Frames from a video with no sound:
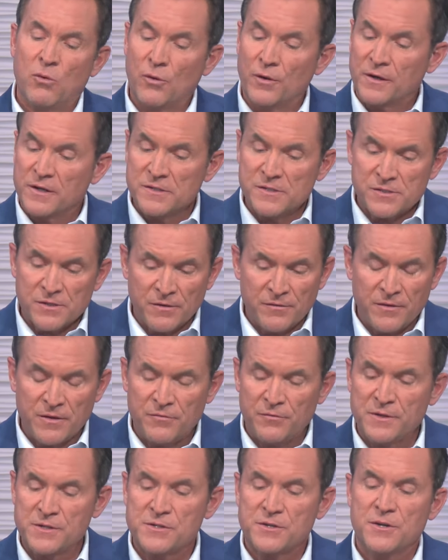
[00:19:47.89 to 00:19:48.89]
more
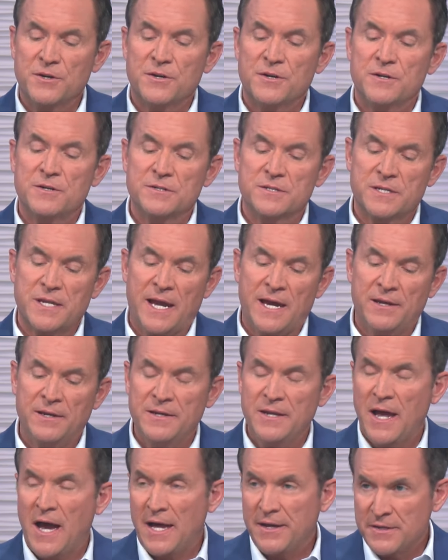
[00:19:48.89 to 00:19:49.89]
conservative returns, how to
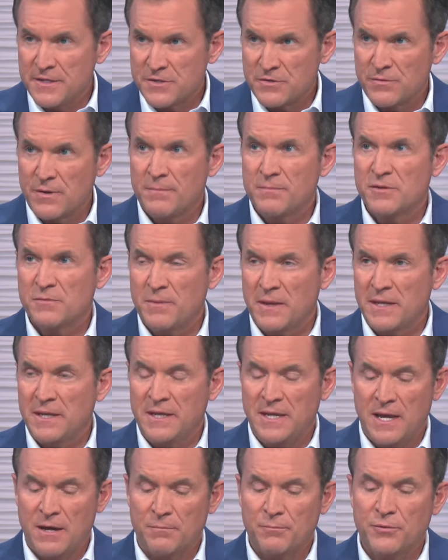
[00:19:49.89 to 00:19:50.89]
not disrupt
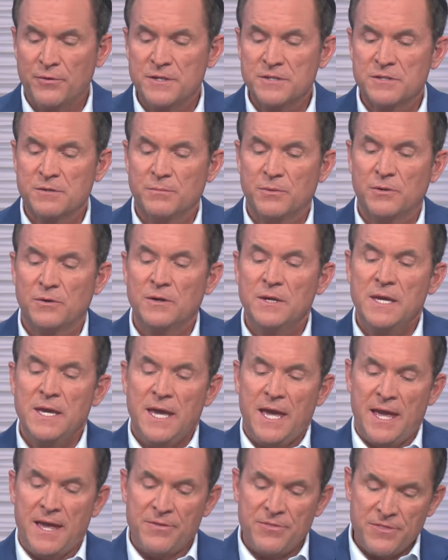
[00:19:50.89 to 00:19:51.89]
spending down principal,
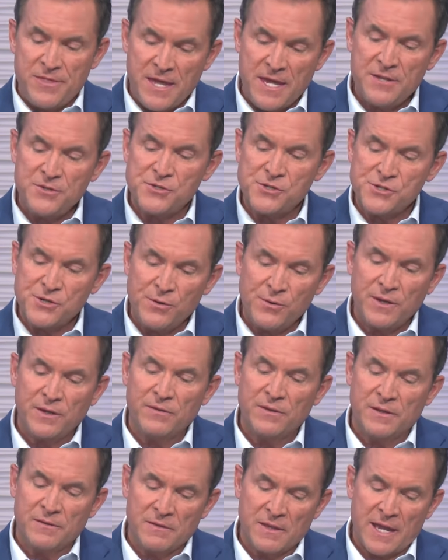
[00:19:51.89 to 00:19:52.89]
and then
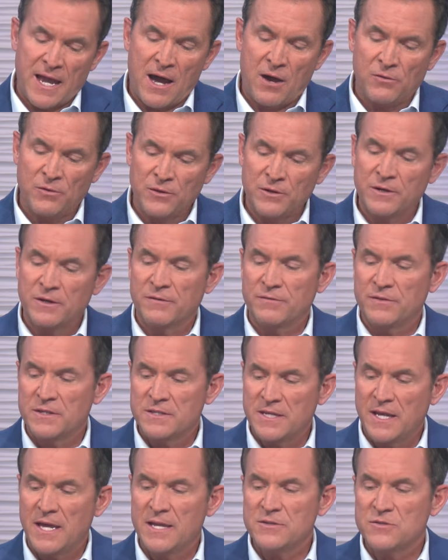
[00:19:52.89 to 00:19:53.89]
showing the, the outlook of the
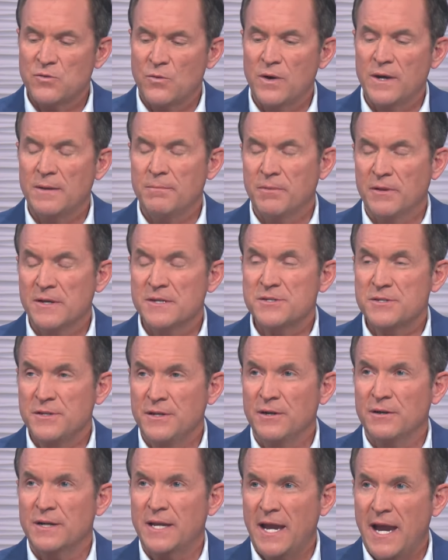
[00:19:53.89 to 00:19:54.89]
10, 20 plus
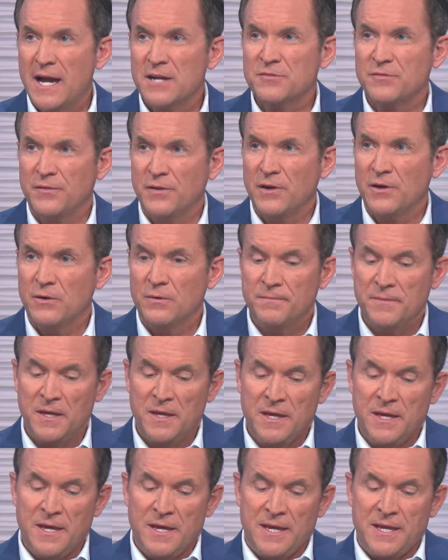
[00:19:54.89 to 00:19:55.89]
year cash flow. Mm
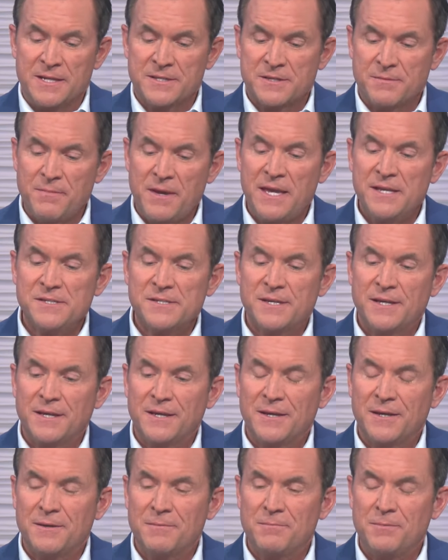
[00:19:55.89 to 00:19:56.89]
-hmm. It's
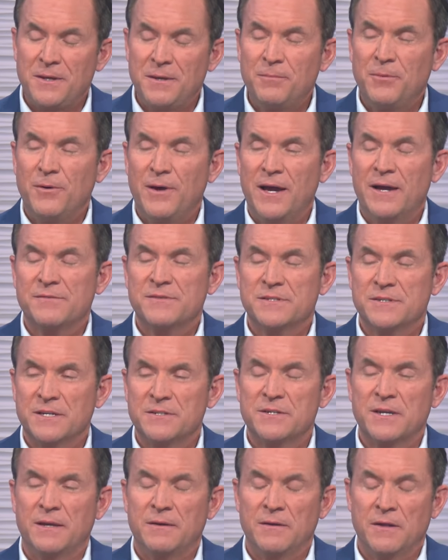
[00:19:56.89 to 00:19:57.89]
amazing. People have
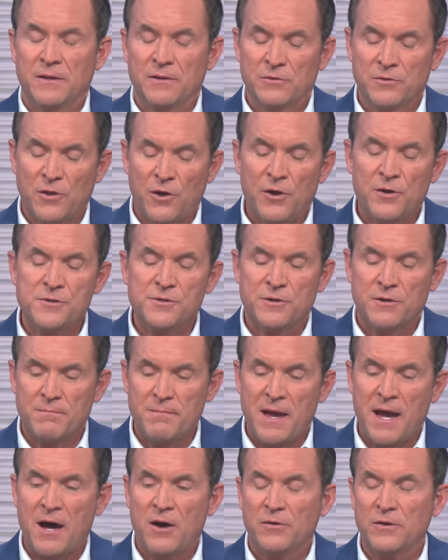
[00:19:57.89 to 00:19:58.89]
such a, a, larger
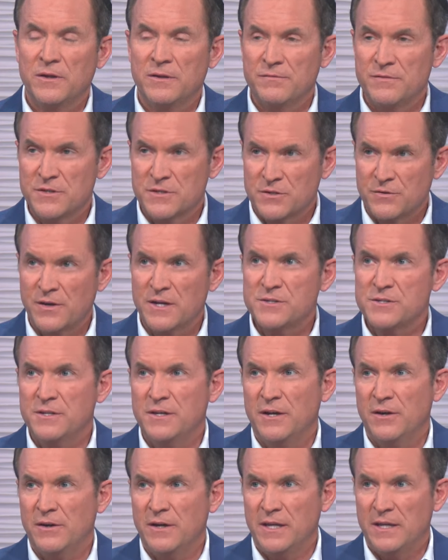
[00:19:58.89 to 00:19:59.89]
amount of
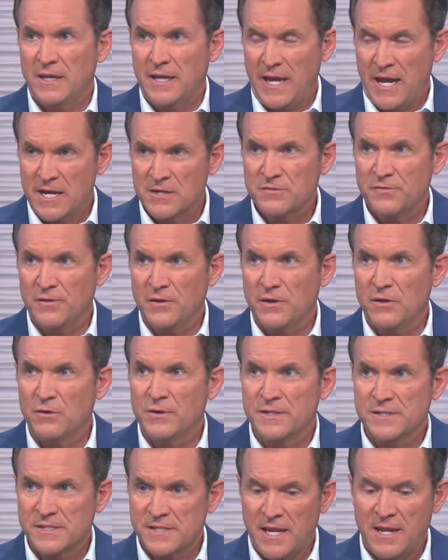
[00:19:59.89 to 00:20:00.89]
discretionary cash
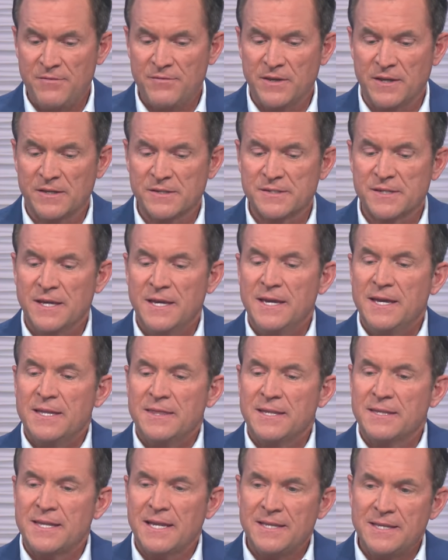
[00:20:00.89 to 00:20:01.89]
flow and savings mm -hmm.
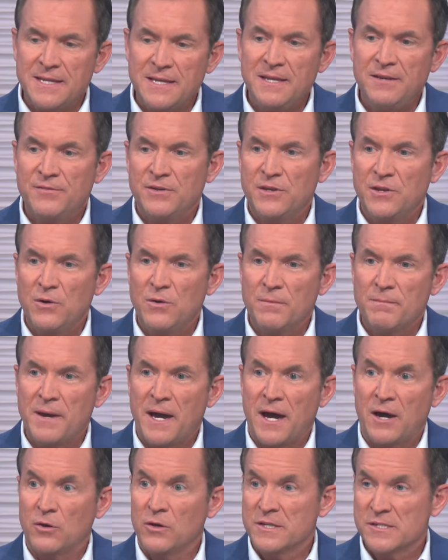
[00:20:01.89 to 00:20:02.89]
that mm-hmm. they didn't even know
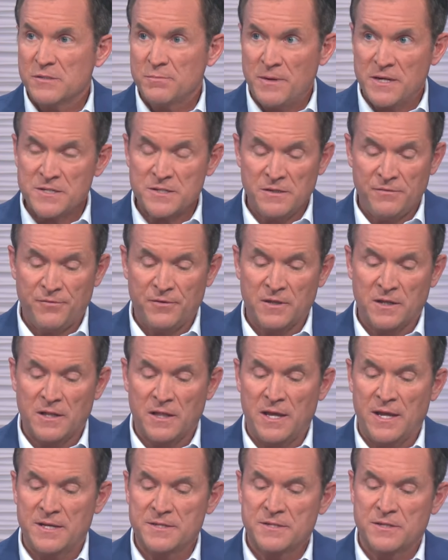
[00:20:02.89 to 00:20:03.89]
about, especially for the
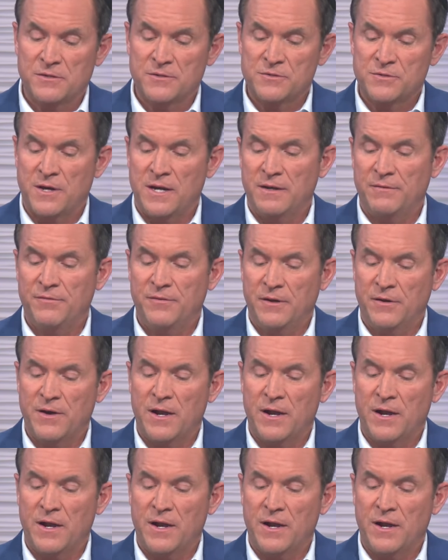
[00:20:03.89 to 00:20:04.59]
clients that are trying to